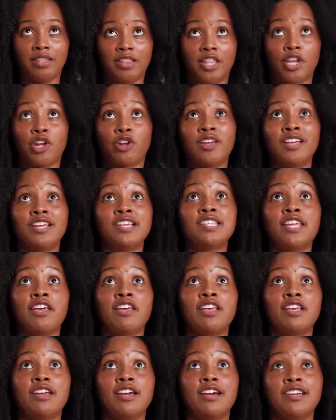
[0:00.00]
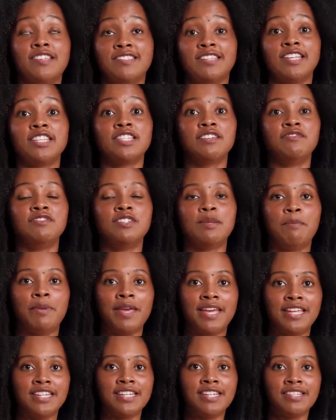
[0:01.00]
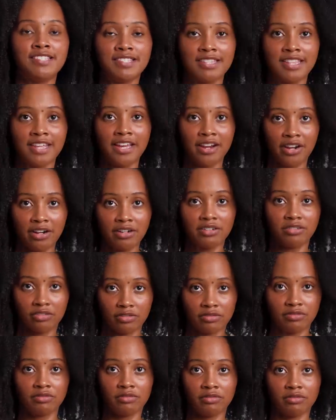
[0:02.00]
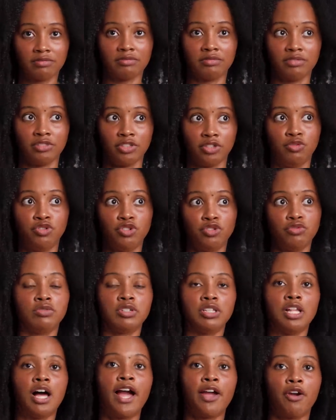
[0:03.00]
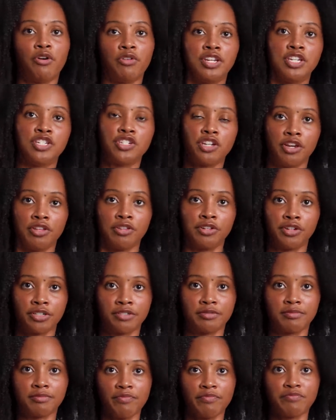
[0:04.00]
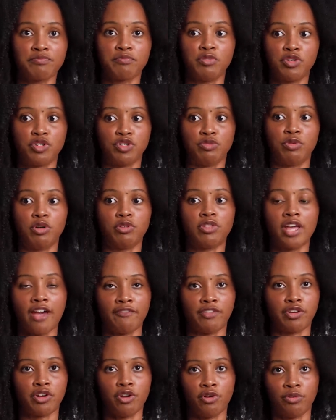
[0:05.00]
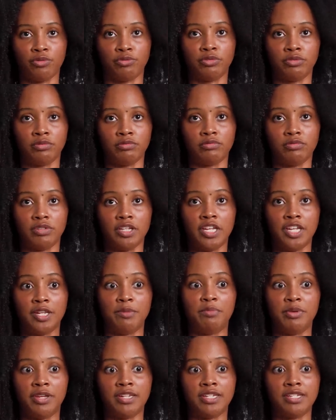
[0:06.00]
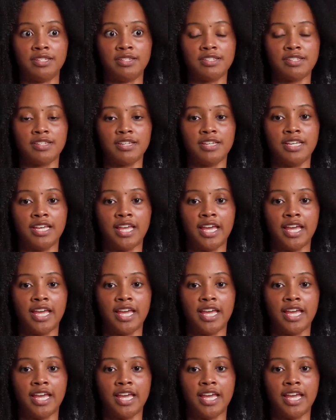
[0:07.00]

there is a, a sense of dependence there. You do rely on each other, but you both have your own independence.